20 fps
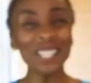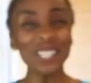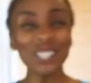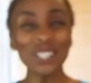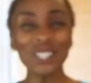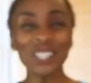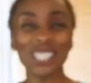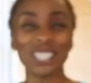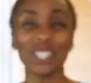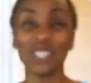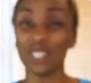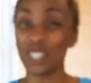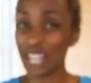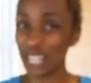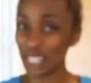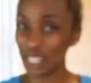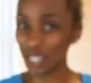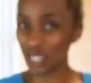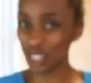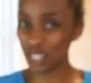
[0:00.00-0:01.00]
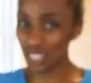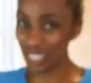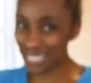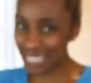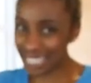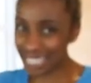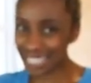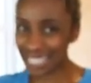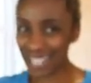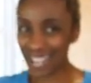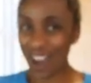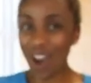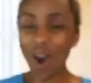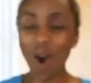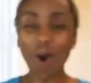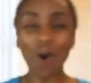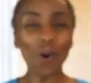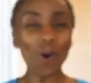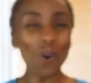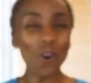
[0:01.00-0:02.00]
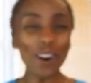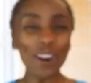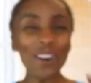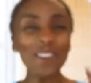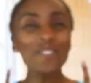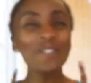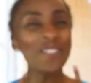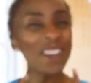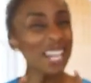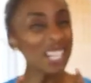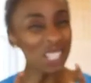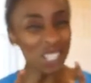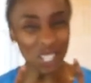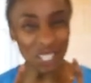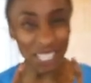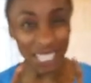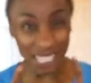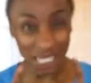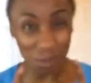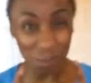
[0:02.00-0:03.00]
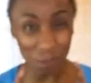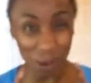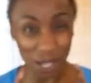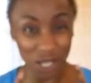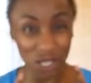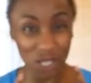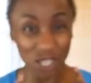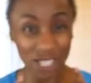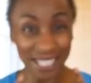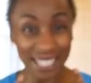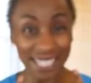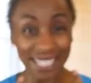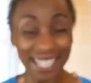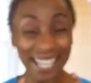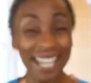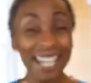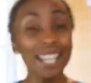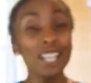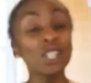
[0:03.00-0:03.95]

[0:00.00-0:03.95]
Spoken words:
use gestures or facial expressions